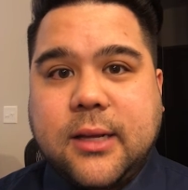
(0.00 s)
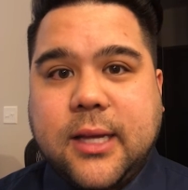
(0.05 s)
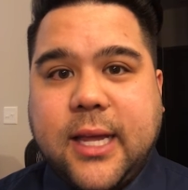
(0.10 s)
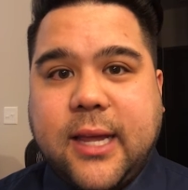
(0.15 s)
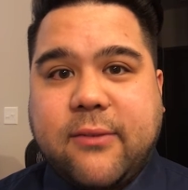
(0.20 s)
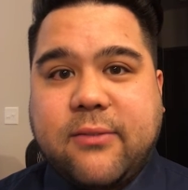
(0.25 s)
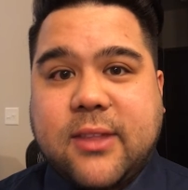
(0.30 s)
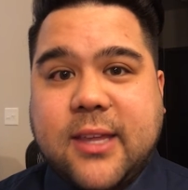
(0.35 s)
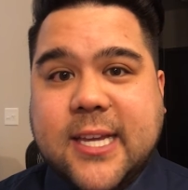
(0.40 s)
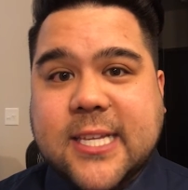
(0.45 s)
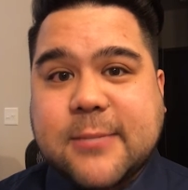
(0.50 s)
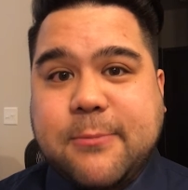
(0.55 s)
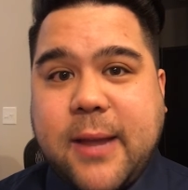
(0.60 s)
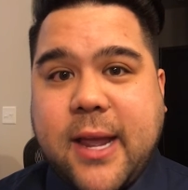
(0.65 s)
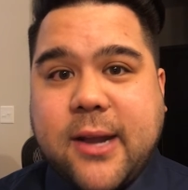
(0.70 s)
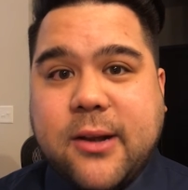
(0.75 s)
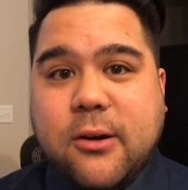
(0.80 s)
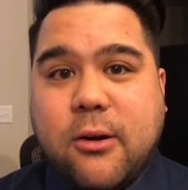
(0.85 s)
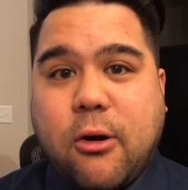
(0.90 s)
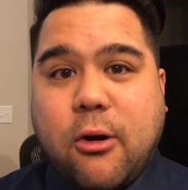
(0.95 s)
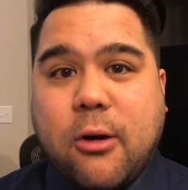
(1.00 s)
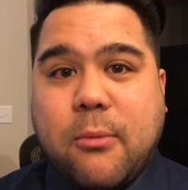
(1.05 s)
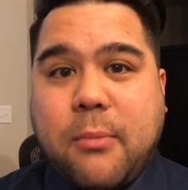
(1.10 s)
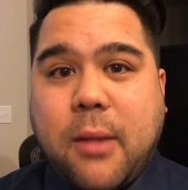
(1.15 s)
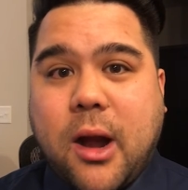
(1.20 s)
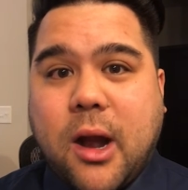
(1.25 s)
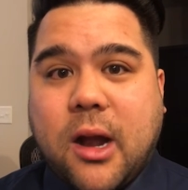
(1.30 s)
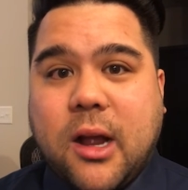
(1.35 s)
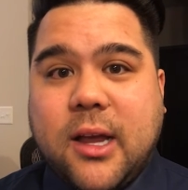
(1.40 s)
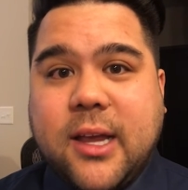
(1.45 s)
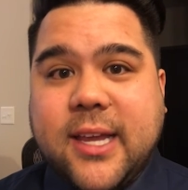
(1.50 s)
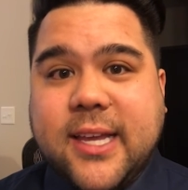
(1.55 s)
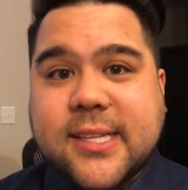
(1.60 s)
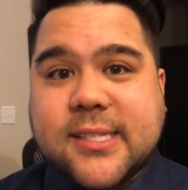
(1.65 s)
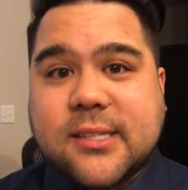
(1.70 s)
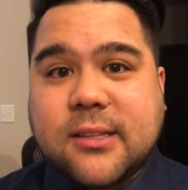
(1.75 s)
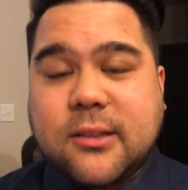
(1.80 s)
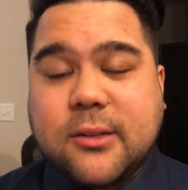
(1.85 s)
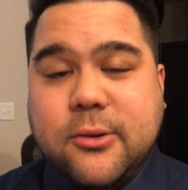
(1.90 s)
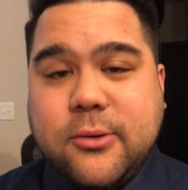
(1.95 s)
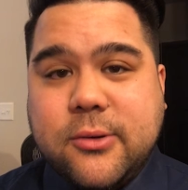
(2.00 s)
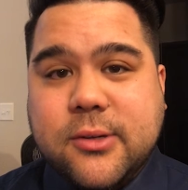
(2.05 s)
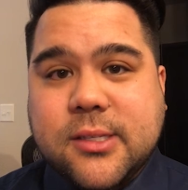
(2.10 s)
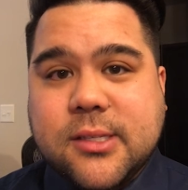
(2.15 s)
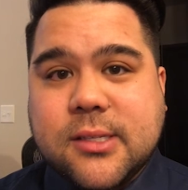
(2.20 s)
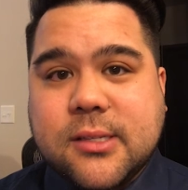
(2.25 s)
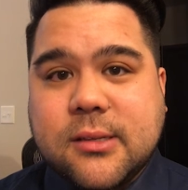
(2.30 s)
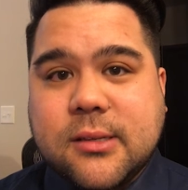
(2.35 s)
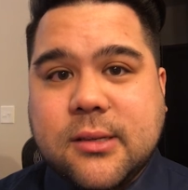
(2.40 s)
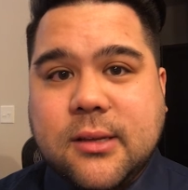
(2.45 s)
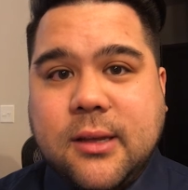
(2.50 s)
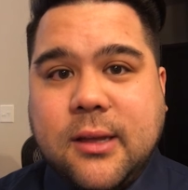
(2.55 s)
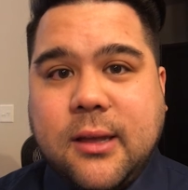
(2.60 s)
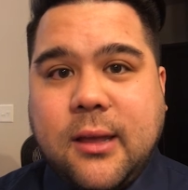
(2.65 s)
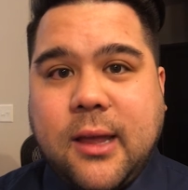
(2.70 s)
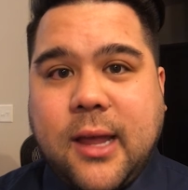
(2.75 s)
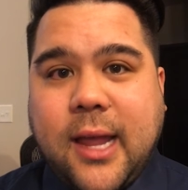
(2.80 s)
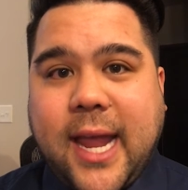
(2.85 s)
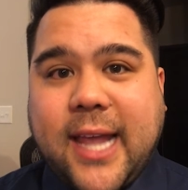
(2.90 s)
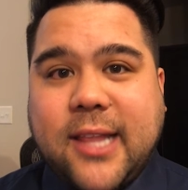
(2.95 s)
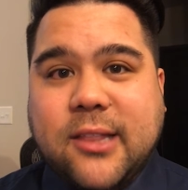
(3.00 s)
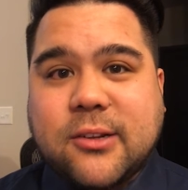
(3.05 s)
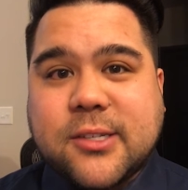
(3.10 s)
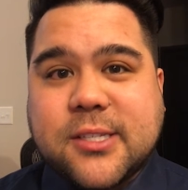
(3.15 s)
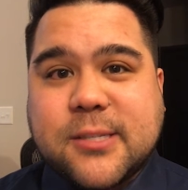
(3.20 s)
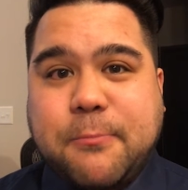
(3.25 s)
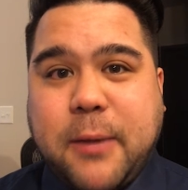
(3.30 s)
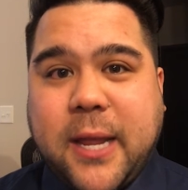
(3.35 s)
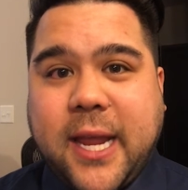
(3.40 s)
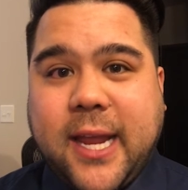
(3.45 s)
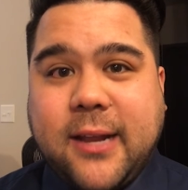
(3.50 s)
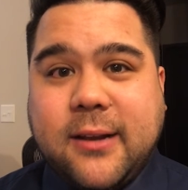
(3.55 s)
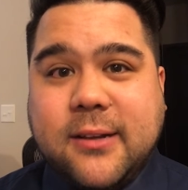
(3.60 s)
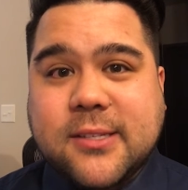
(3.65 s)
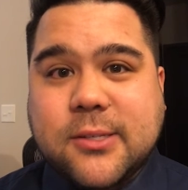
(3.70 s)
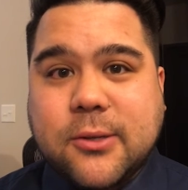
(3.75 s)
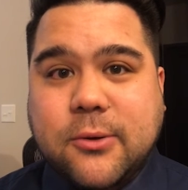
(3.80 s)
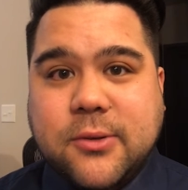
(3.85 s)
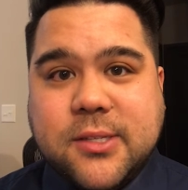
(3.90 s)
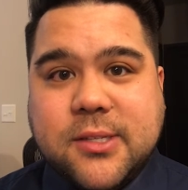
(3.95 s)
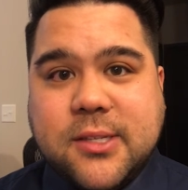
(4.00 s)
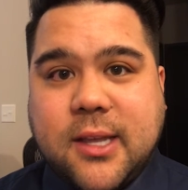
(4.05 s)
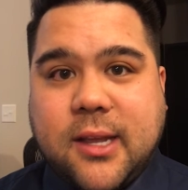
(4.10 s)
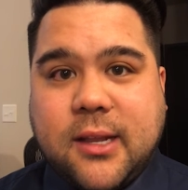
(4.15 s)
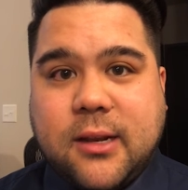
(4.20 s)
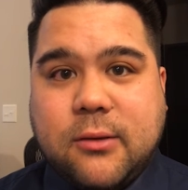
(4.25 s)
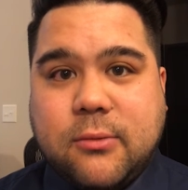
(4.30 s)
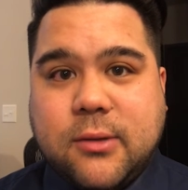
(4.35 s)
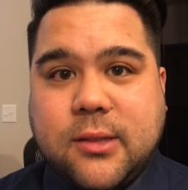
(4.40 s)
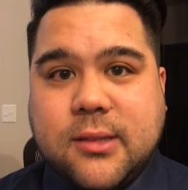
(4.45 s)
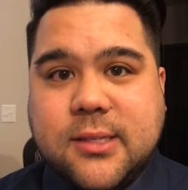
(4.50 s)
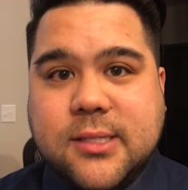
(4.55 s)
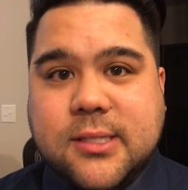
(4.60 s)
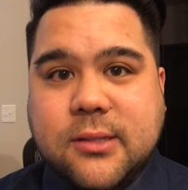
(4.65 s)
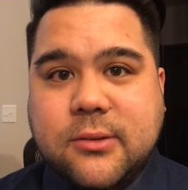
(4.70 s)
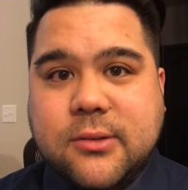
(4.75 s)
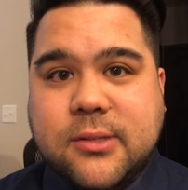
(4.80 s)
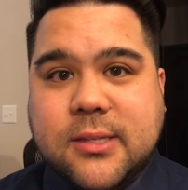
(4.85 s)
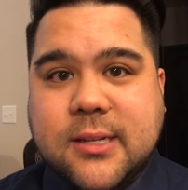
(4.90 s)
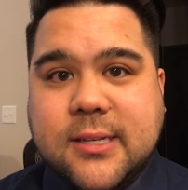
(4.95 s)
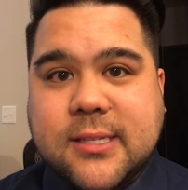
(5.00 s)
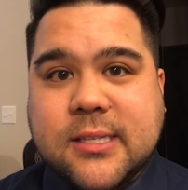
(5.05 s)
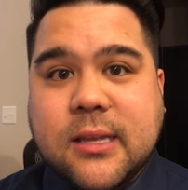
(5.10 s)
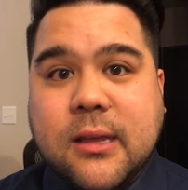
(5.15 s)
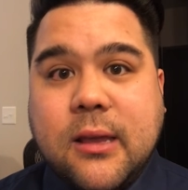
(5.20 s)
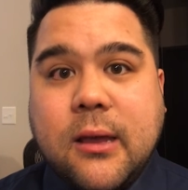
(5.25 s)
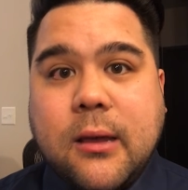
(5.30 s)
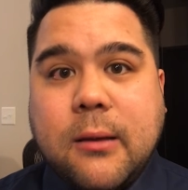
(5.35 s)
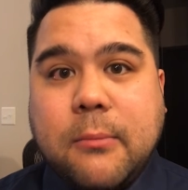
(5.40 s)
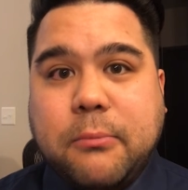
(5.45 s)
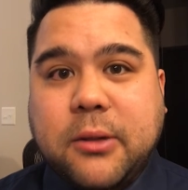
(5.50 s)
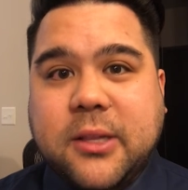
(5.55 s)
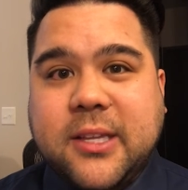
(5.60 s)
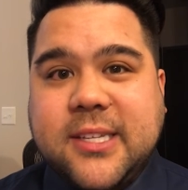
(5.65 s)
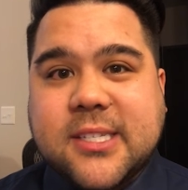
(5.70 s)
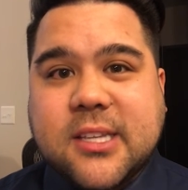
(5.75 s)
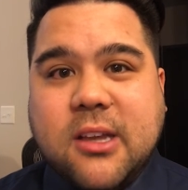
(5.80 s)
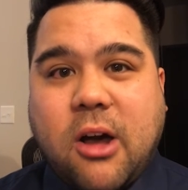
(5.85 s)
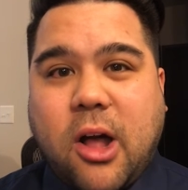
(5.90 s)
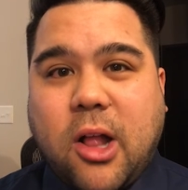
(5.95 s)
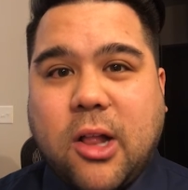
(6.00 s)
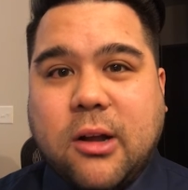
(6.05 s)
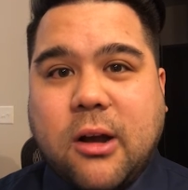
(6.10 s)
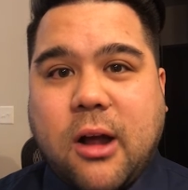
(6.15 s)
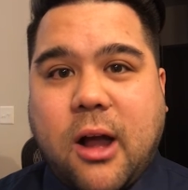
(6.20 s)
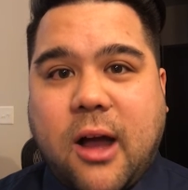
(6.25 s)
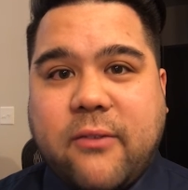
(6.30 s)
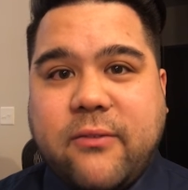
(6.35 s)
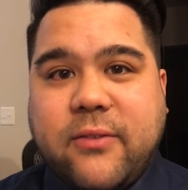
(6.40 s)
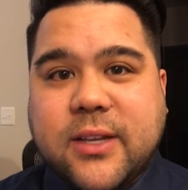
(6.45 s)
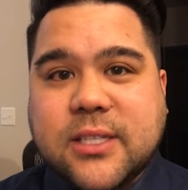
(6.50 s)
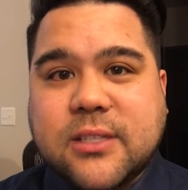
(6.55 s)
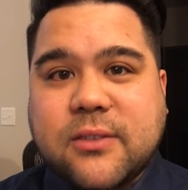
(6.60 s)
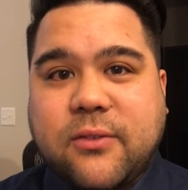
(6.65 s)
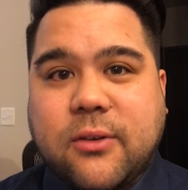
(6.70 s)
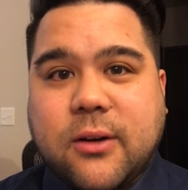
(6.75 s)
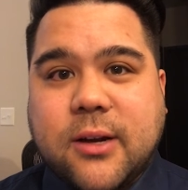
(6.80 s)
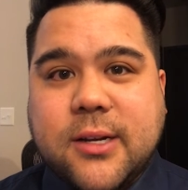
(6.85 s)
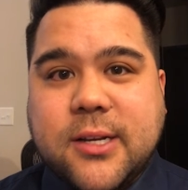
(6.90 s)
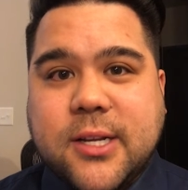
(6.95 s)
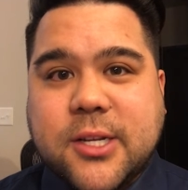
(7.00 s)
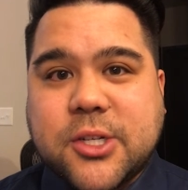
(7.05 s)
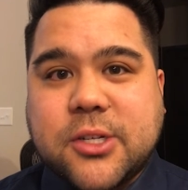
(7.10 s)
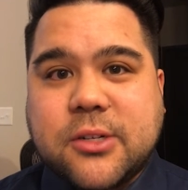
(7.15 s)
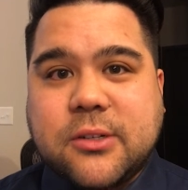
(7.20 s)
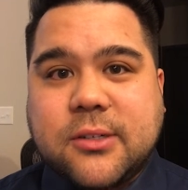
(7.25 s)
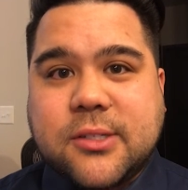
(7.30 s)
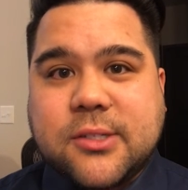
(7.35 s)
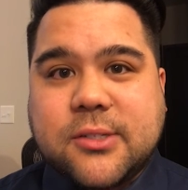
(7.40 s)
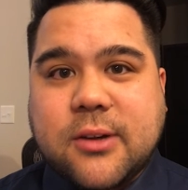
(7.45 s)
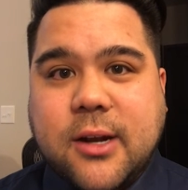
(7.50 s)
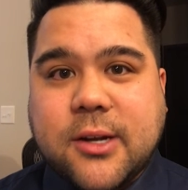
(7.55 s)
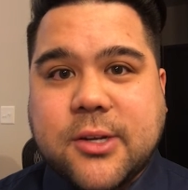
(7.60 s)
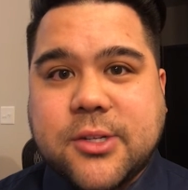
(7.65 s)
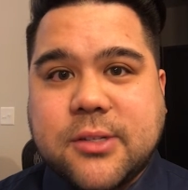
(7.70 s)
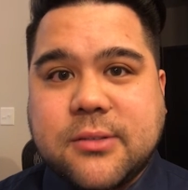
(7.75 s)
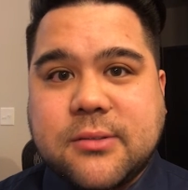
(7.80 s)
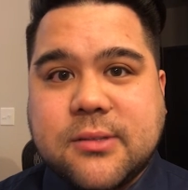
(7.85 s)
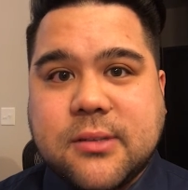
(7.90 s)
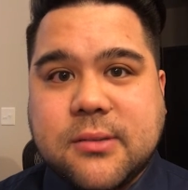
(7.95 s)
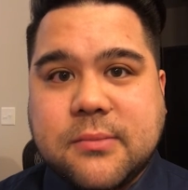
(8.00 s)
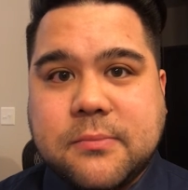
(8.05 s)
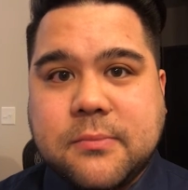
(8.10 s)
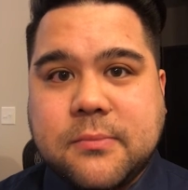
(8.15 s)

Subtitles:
If the expander or Mara is loose and there's pain associated with this looseness, please call our office for additional instructions.